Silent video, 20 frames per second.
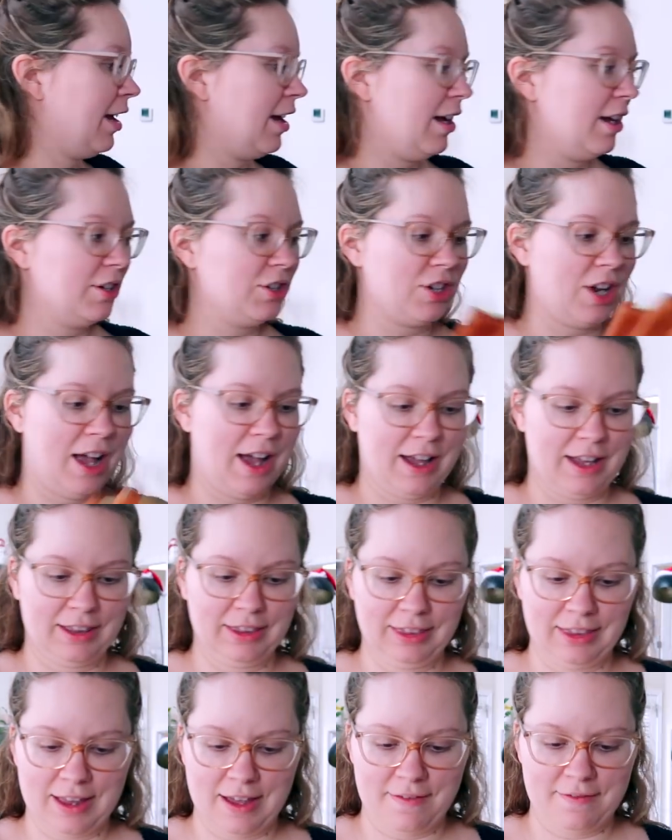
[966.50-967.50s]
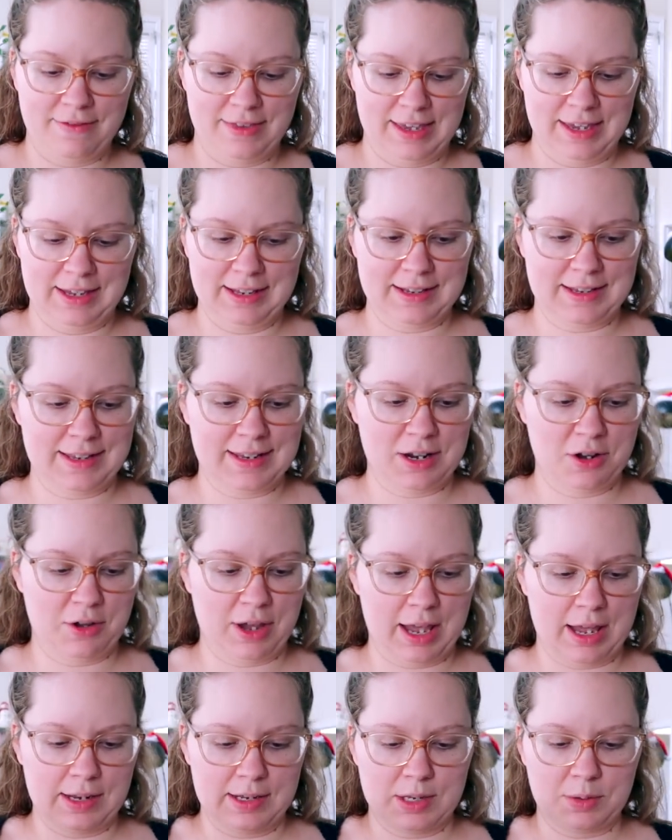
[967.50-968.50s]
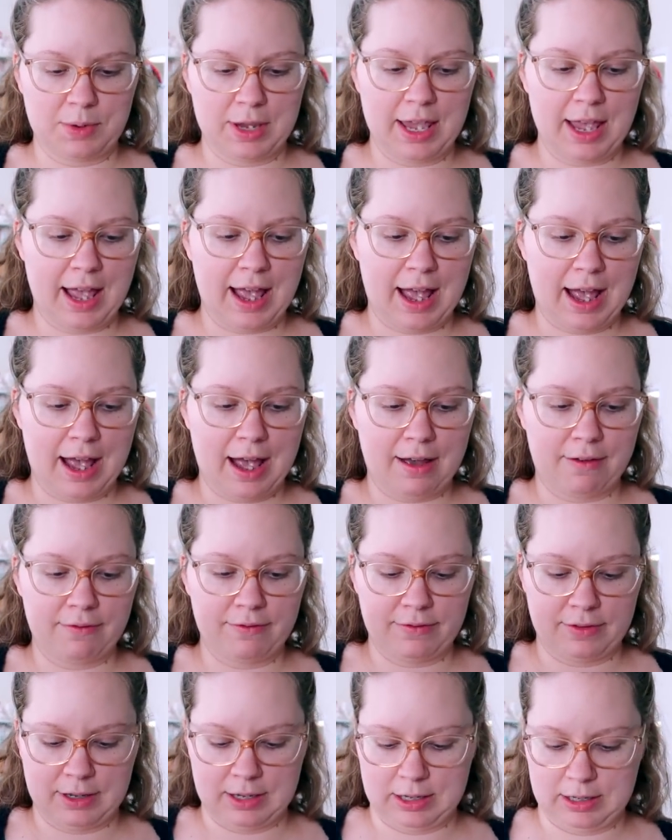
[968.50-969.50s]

gosh, I love these. Okay, so we have